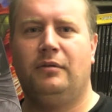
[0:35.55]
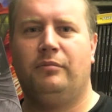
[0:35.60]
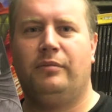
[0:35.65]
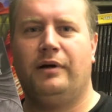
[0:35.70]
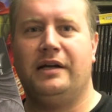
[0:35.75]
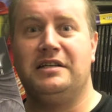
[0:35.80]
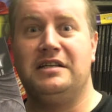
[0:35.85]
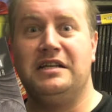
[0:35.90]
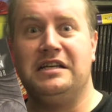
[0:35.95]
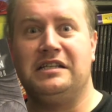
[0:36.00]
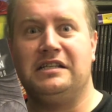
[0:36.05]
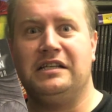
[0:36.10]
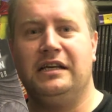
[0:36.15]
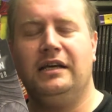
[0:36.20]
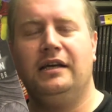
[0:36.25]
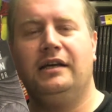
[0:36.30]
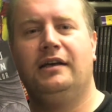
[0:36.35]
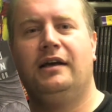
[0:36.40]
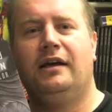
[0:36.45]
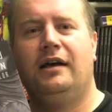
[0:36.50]
by
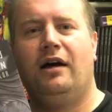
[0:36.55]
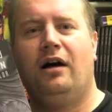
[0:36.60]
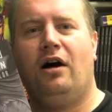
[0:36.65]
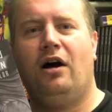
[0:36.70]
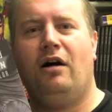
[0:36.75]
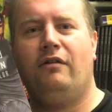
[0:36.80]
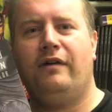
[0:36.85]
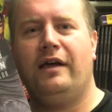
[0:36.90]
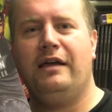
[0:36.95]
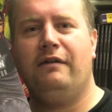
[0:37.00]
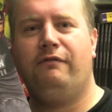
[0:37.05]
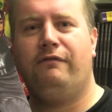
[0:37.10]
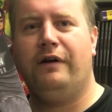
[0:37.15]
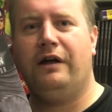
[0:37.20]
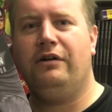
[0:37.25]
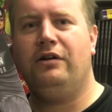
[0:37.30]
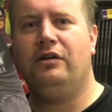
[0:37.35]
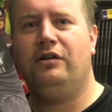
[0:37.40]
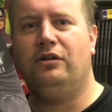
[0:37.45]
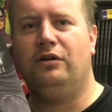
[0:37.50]
DC of a
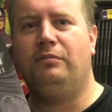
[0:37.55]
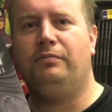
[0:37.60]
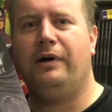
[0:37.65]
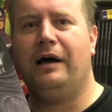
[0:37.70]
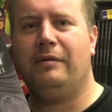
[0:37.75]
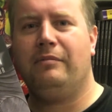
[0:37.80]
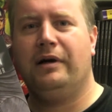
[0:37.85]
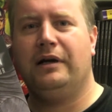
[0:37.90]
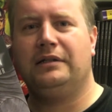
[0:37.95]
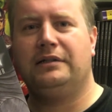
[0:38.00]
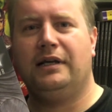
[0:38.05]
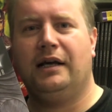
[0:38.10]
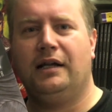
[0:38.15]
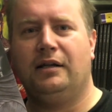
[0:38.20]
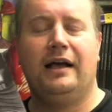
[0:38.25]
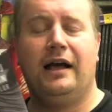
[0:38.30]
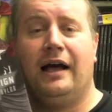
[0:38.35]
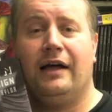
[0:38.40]
very good Batman tale.